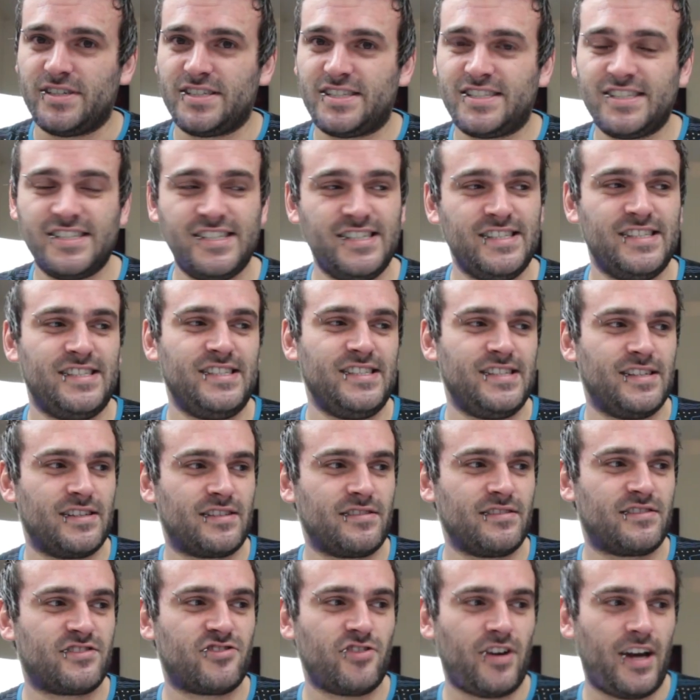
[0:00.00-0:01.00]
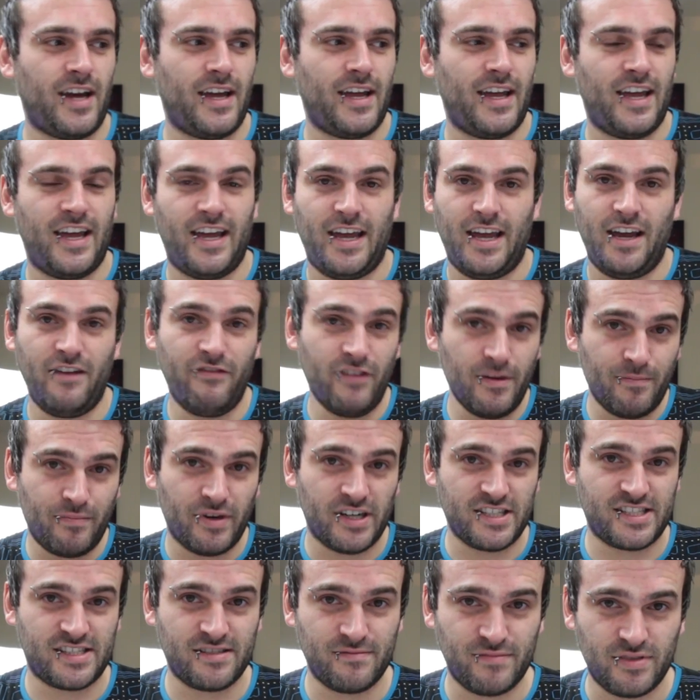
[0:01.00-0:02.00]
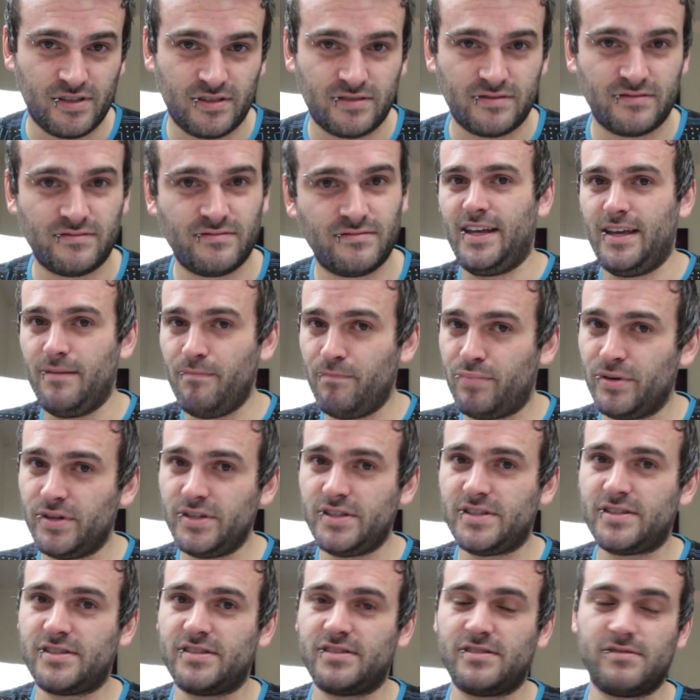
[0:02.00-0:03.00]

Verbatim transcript: It's easier to try every possible input